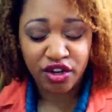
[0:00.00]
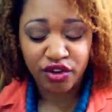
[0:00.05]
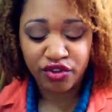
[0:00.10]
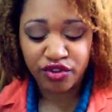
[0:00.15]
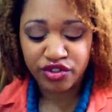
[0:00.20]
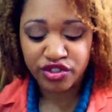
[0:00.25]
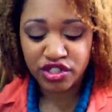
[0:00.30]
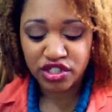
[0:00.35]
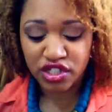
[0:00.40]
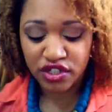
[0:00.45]

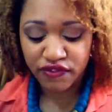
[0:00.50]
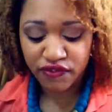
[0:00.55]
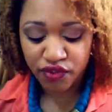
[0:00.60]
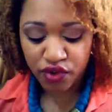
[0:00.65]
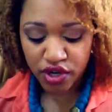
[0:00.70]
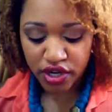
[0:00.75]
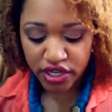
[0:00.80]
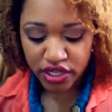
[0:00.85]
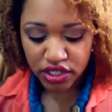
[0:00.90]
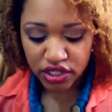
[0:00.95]
There's
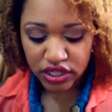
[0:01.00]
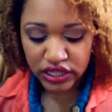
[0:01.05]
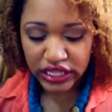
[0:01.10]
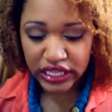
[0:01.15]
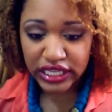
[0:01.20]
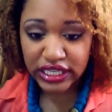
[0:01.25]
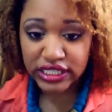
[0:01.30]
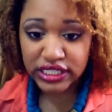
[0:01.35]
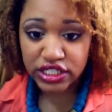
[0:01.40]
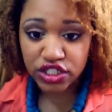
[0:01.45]
different
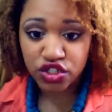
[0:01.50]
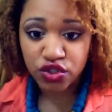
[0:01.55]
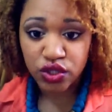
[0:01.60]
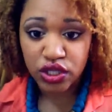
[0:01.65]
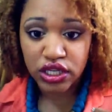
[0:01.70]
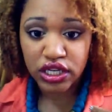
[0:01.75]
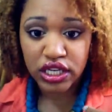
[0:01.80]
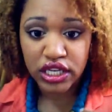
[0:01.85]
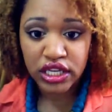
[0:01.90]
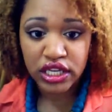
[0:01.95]
things that you
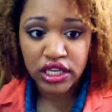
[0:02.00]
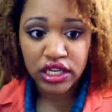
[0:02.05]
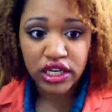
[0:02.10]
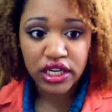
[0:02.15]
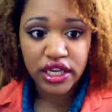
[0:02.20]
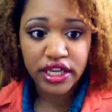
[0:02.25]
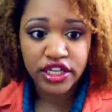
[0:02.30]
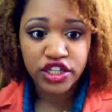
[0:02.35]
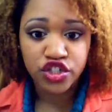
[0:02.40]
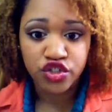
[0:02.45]
can eat
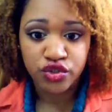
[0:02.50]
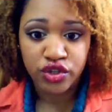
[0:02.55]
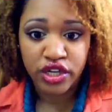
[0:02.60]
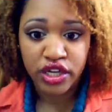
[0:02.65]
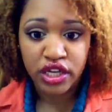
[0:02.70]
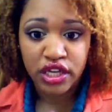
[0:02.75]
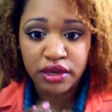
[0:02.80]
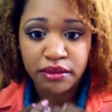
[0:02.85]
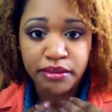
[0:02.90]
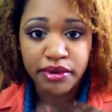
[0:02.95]
and
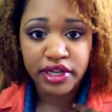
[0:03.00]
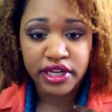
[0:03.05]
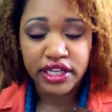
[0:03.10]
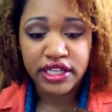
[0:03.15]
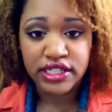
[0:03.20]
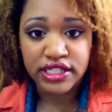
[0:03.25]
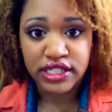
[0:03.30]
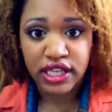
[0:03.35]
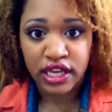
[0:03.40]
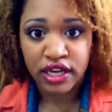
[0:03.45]
drink and put
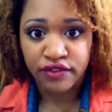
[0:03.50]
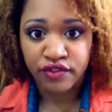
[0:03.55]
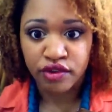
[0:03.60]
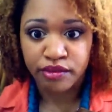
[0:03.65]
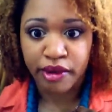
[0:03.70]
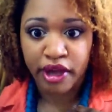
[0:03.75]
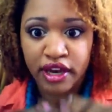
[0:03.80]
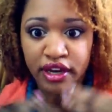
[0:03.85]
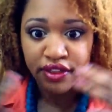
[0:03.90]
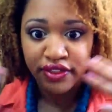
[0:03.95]
inside of
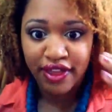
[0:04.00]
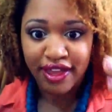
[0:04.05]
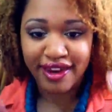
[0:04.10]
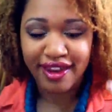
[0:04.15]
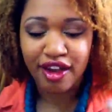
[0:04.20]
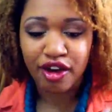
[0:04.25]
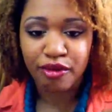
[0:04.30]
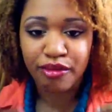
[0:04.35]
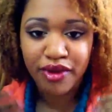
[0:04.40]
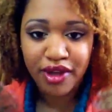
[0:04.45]
your body that
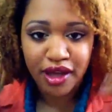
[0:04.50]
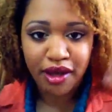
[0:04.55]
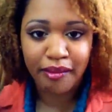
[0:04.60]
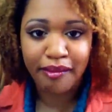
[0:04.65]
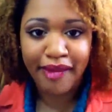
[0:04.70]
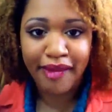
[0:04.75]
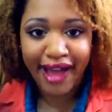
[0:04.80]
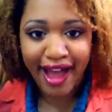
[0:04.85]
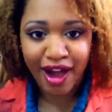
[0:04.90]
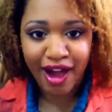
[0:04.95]
help
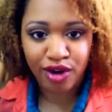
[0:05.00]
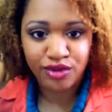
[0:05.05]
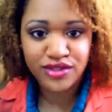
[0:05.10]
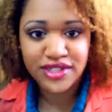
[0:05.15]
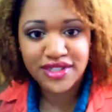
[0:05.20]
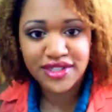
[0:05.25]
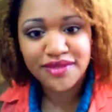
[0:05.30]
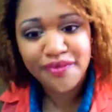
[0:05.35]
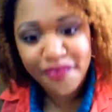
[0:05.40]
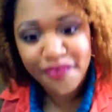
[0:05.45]
come
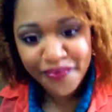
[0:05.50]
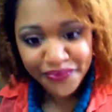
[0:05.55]
out